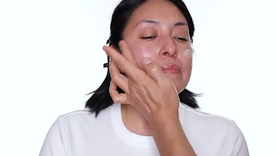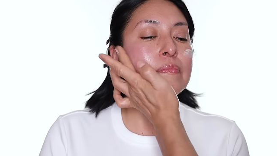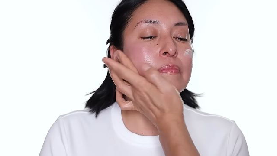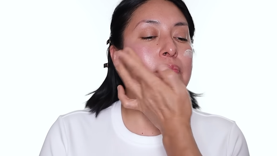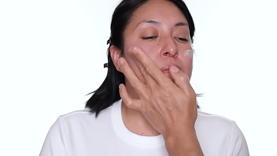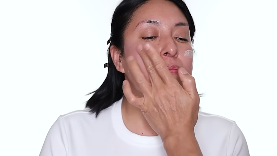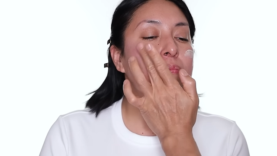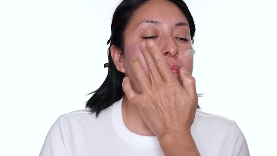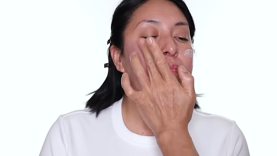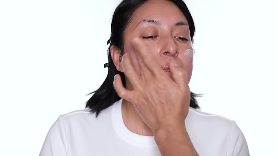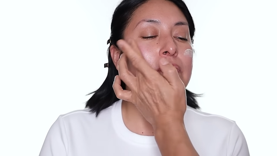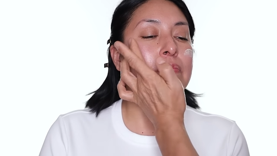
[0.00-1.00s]

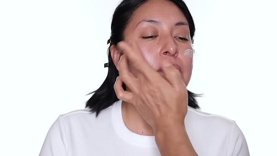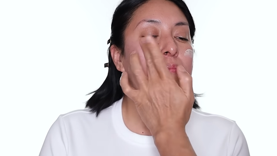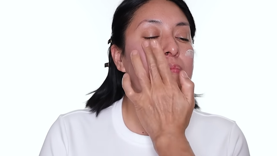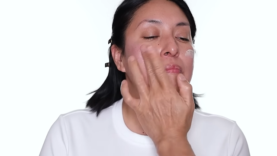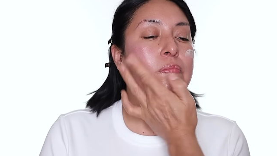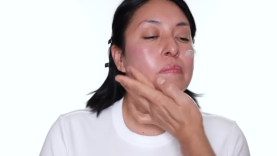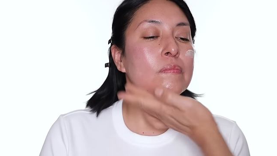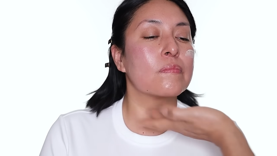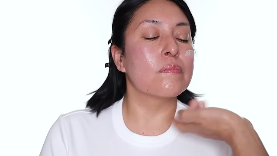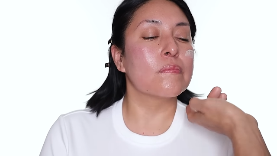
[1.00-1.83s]
(no one is talking)